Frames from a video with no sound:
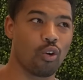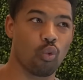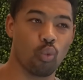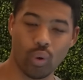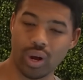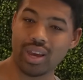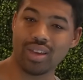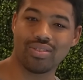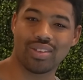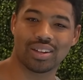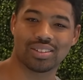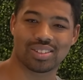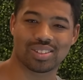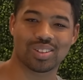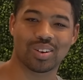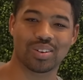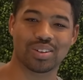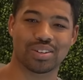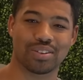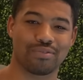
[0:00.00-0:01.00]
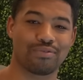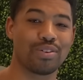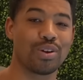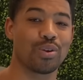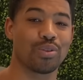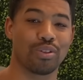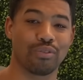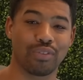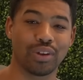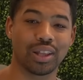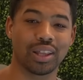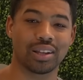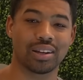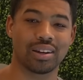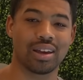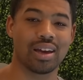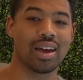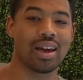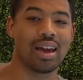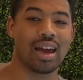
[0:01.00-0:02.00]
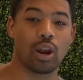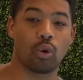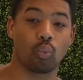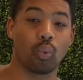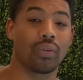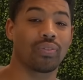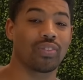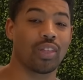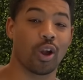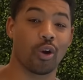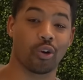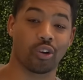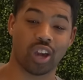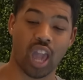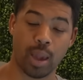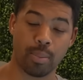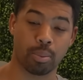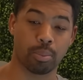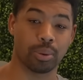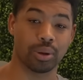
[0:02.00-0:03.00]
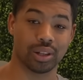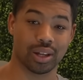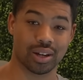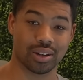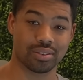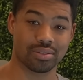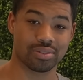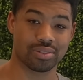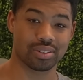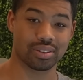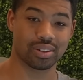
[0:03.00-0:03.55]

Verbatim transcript: we then start to fear the villain and what they are capable of.